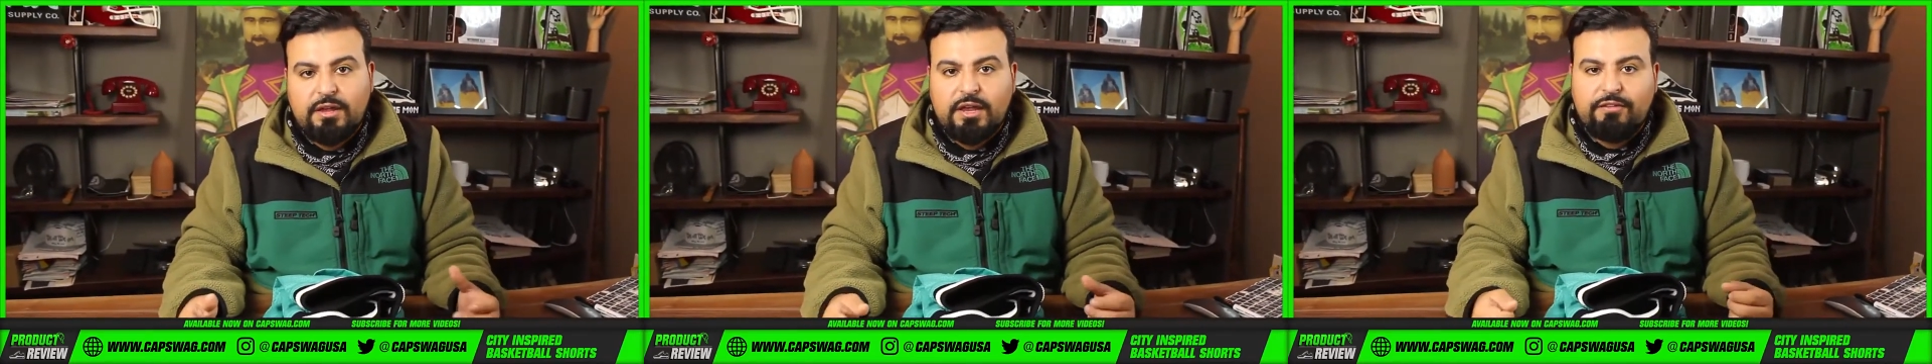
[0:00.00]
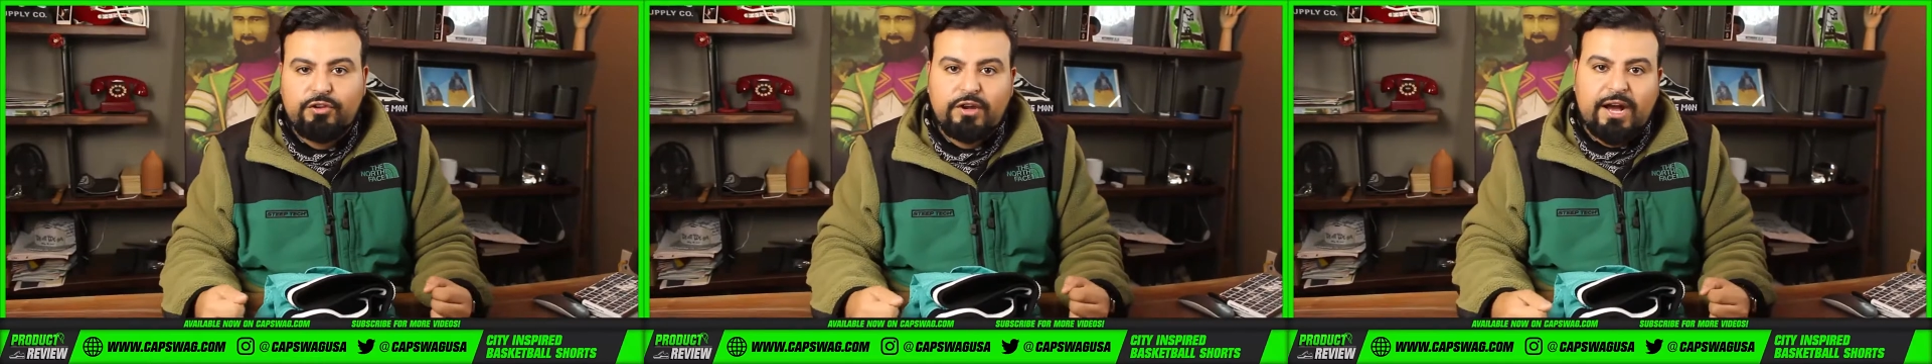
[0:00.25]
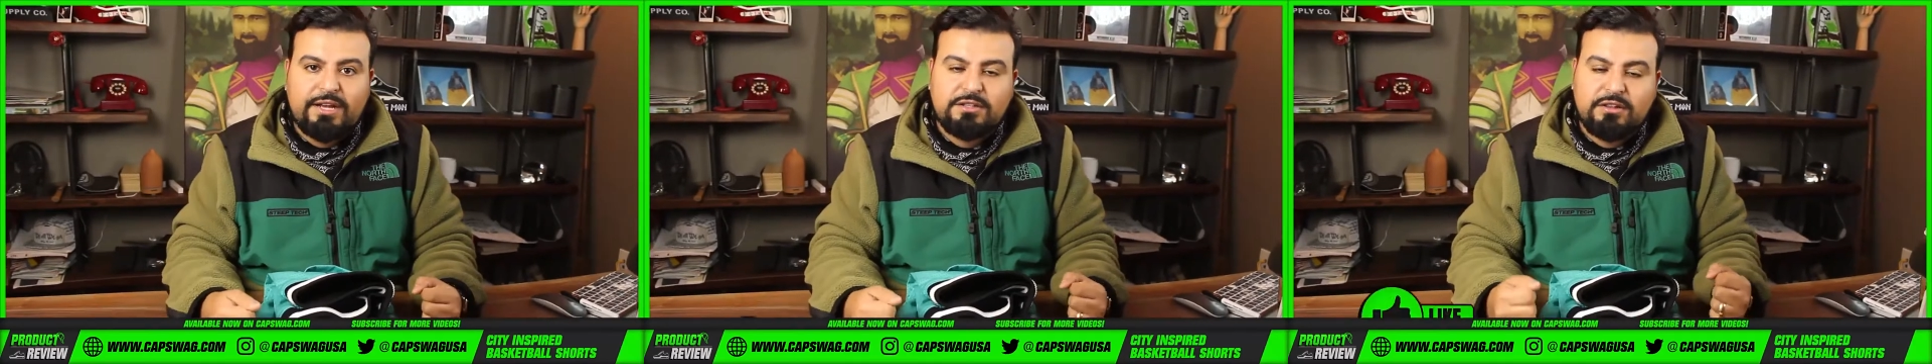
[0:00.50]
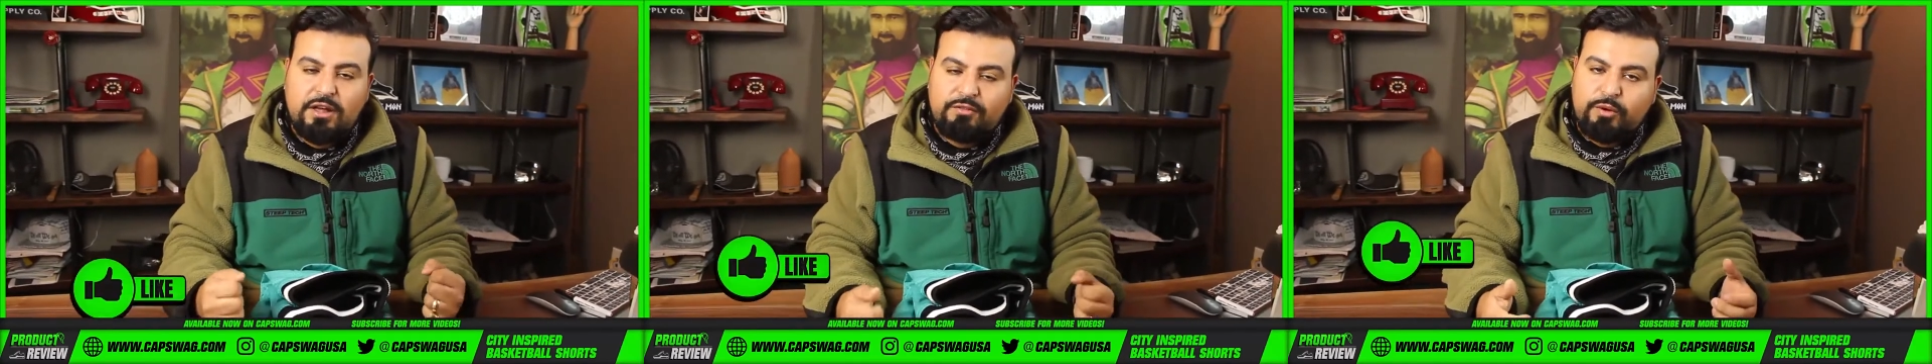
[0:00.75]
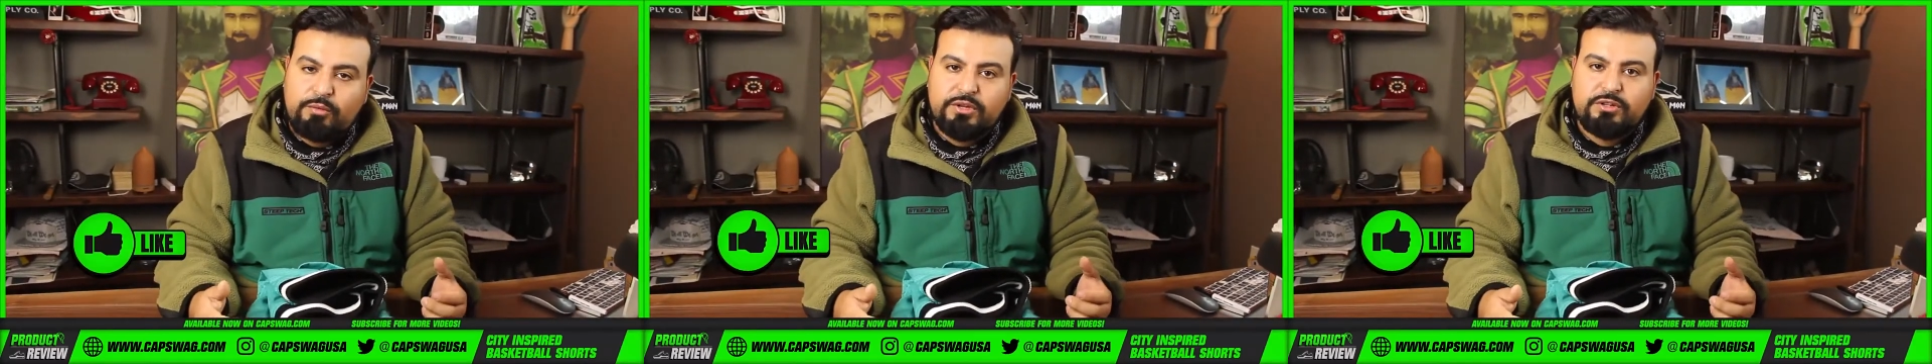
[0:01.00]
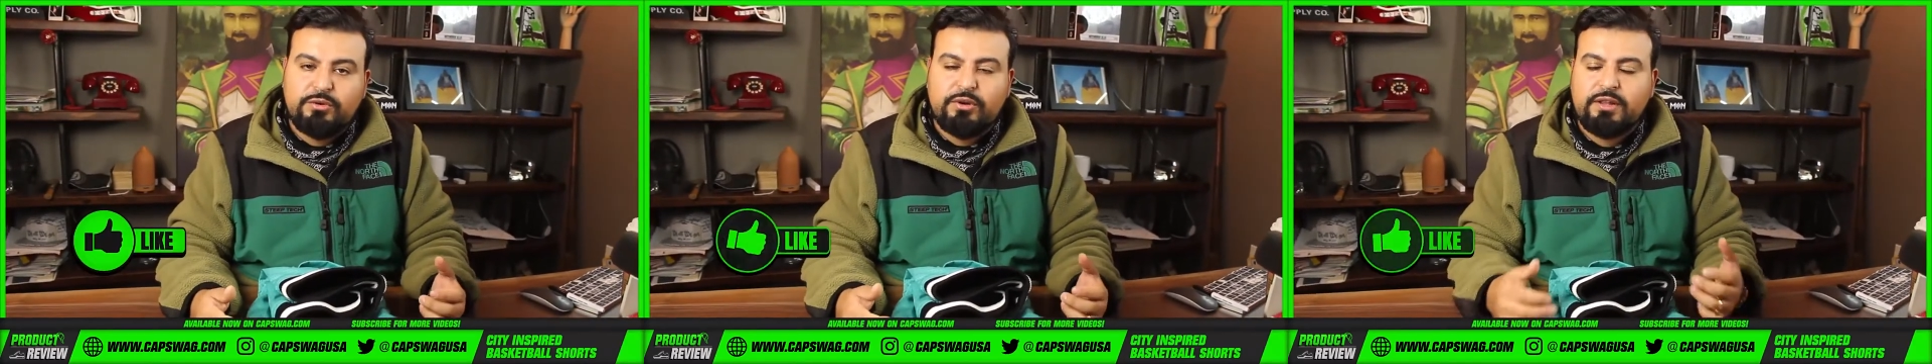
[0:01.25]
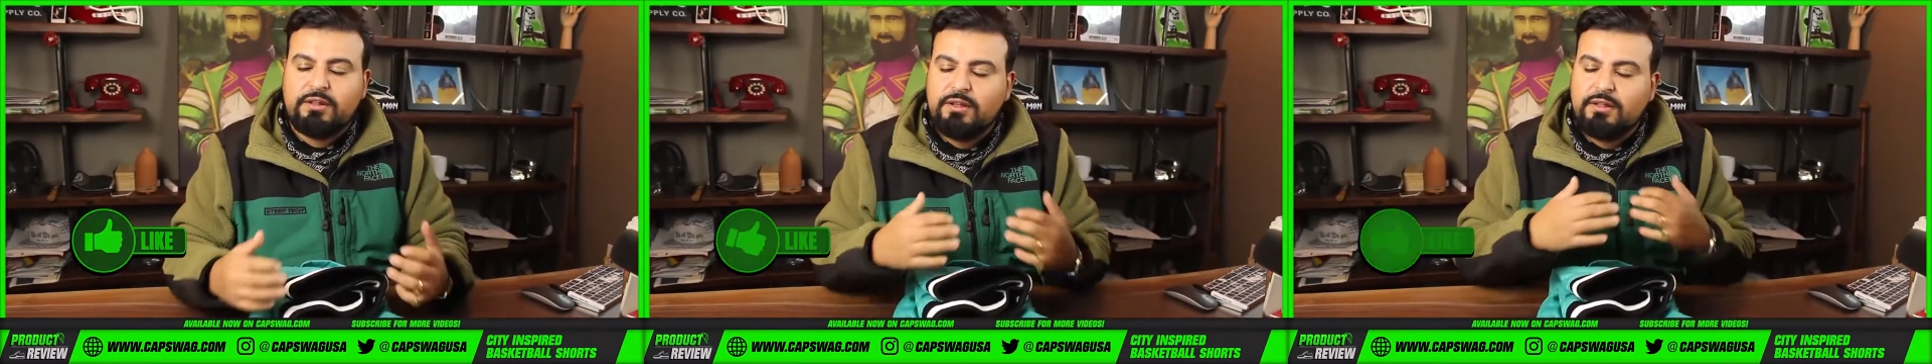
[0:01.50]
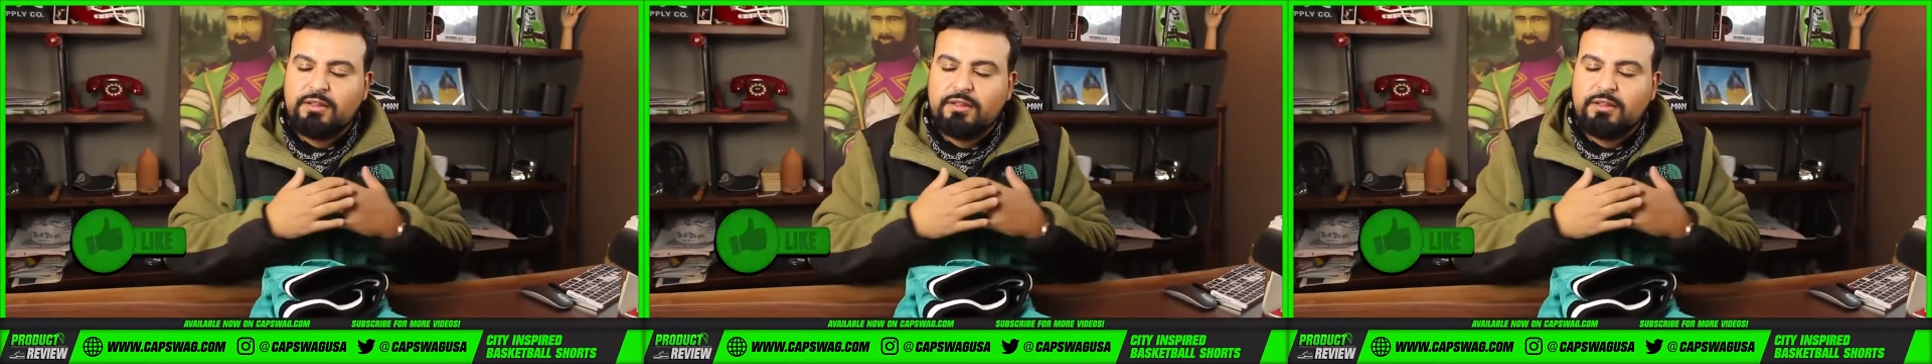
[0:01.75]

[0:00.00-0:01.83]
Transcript: If you guys love what we're doing,